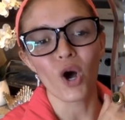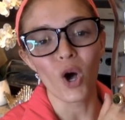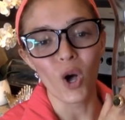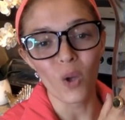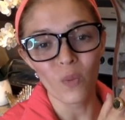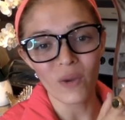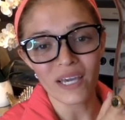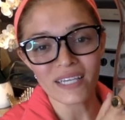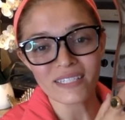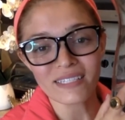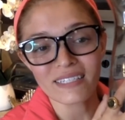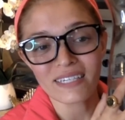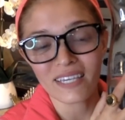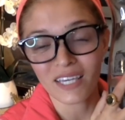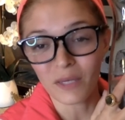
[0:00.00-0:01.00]
always
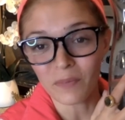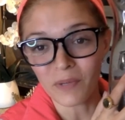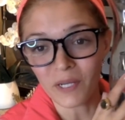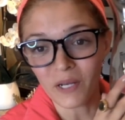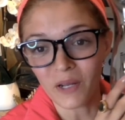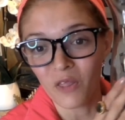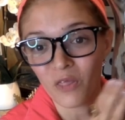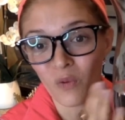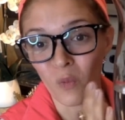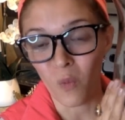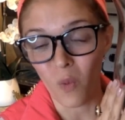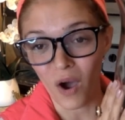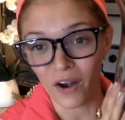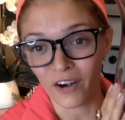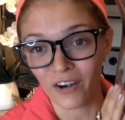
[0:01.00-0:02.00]
keeping the
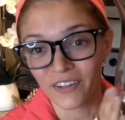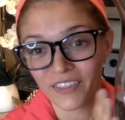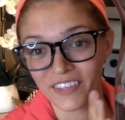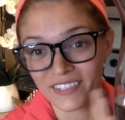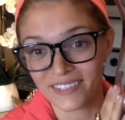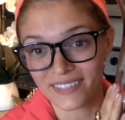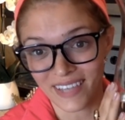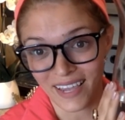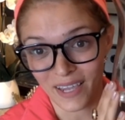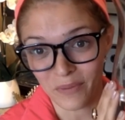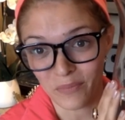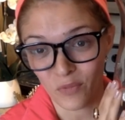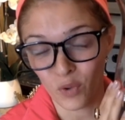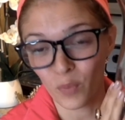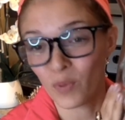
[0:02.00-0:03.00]
water the same.
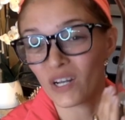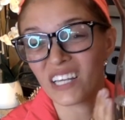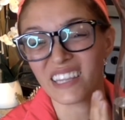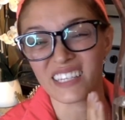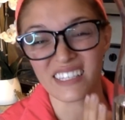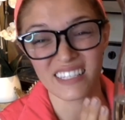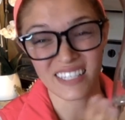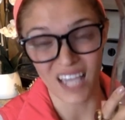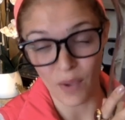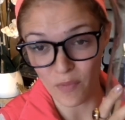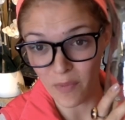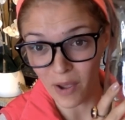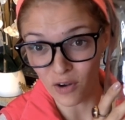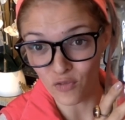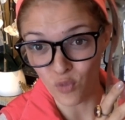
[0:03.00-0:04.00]
We're putting the same
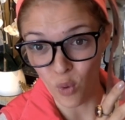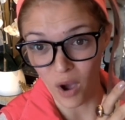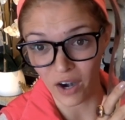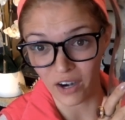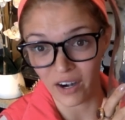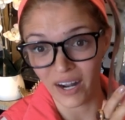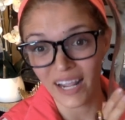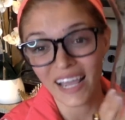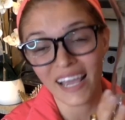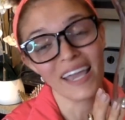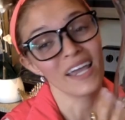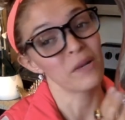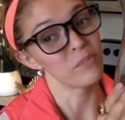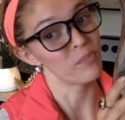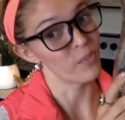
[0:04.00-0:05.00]
amount of water
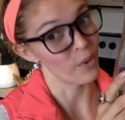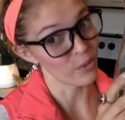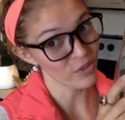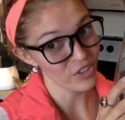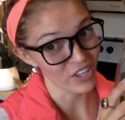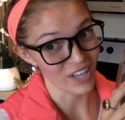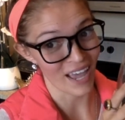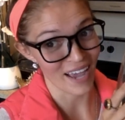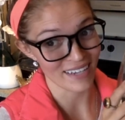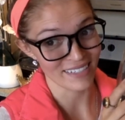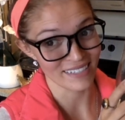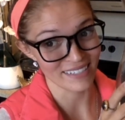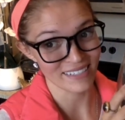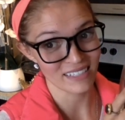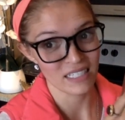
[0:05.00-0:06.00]
in both
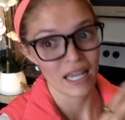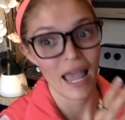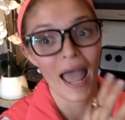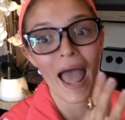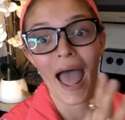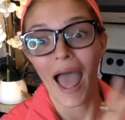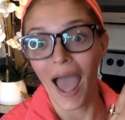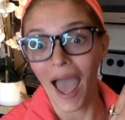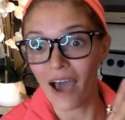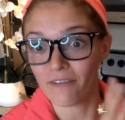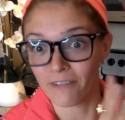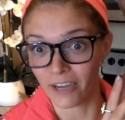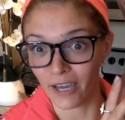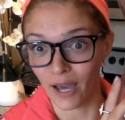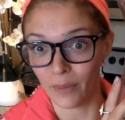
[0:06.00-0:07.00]
glasses, half
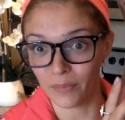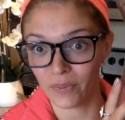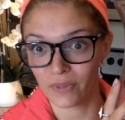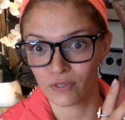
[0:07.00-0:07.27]
a cup.